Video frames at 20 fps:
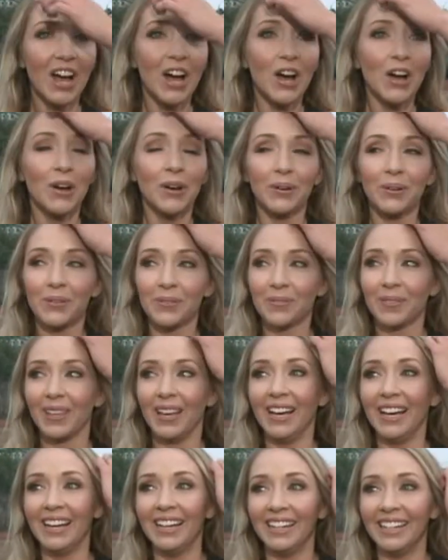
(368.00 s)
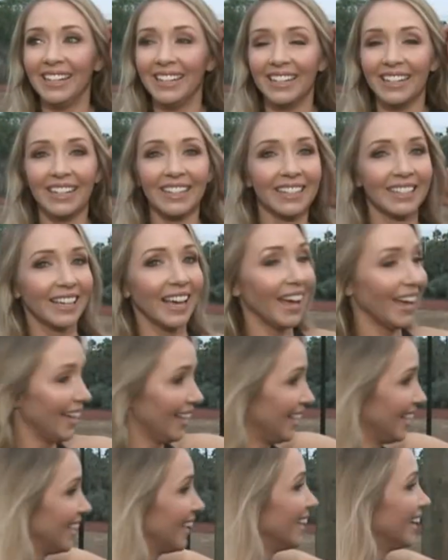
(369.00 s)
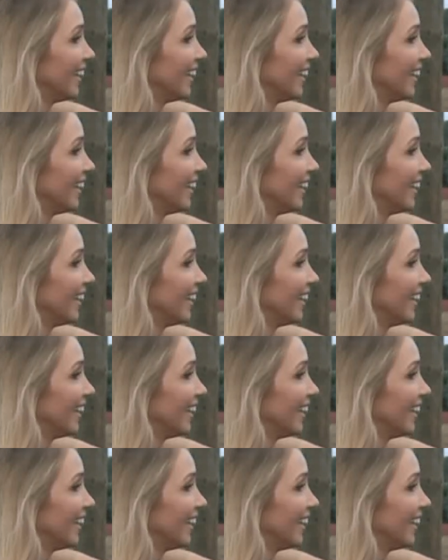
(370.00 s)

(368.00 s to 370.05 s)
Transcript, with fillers: pull yeah, up exactly. like that. That's impressive.